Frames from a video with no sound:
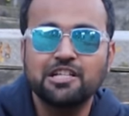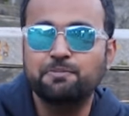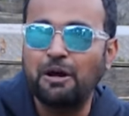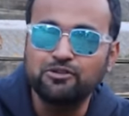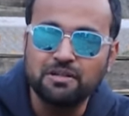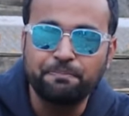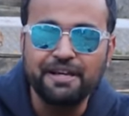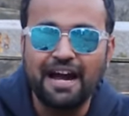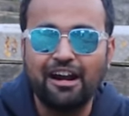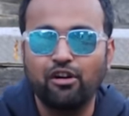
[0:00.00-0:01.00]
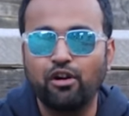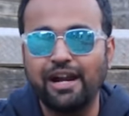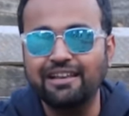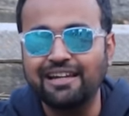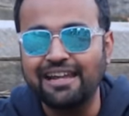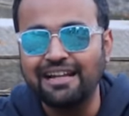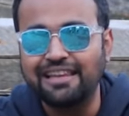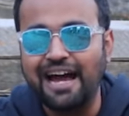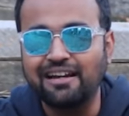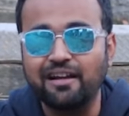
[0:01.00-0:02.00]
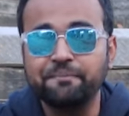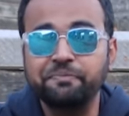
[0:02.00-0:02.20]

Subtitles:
spousal PR or anything like that,